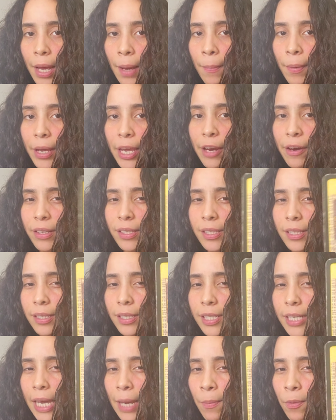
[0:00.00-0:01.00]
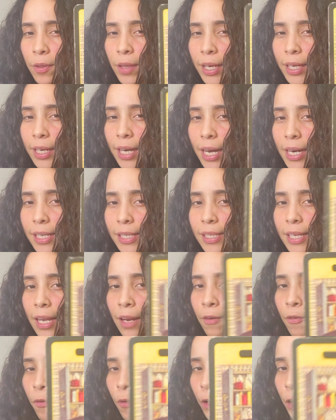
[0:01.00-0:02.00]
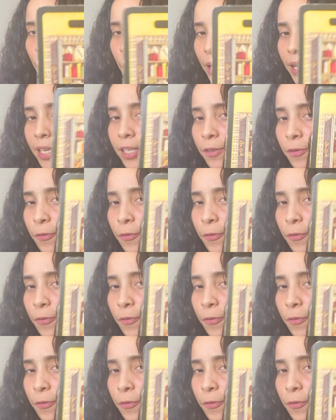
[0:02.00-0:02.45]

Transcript: But here's the table that God is setting for you, and it's